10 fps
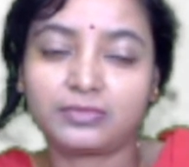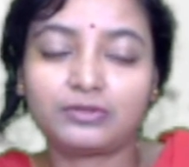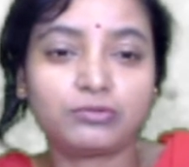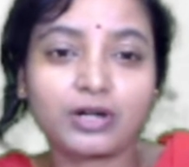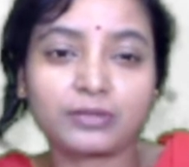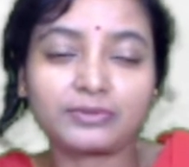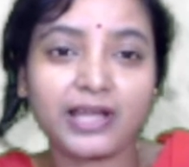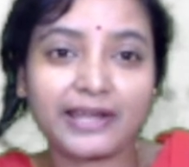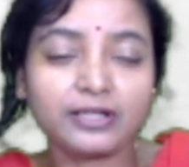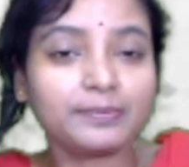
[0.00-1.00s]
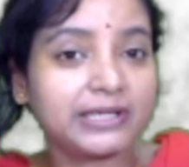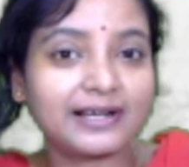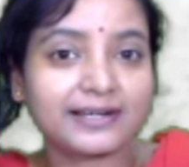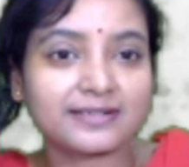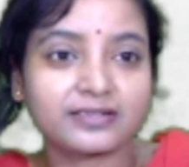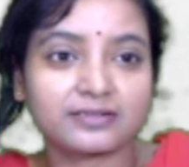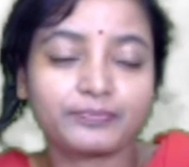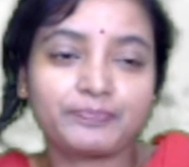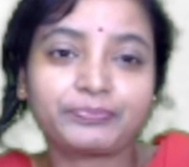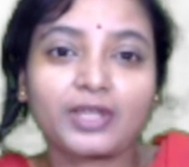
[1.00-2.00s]
one of the knight of King Arthur,
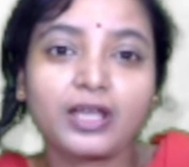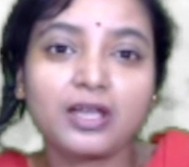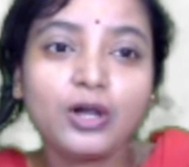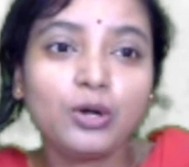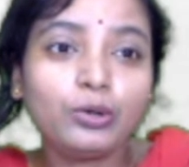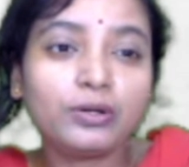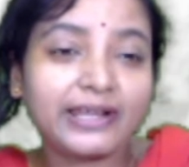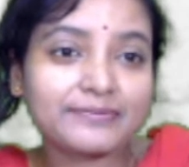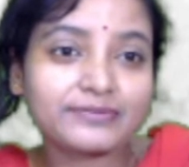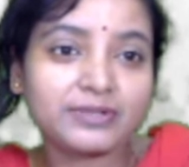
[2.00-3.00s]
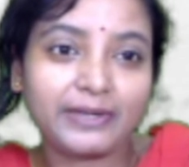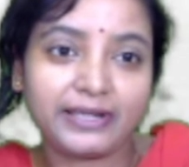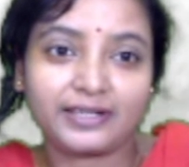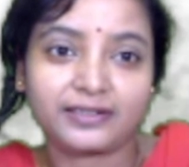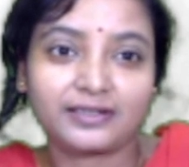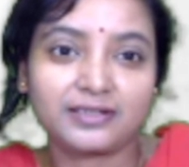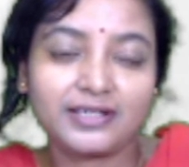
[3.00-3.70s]
who rapes a maiden.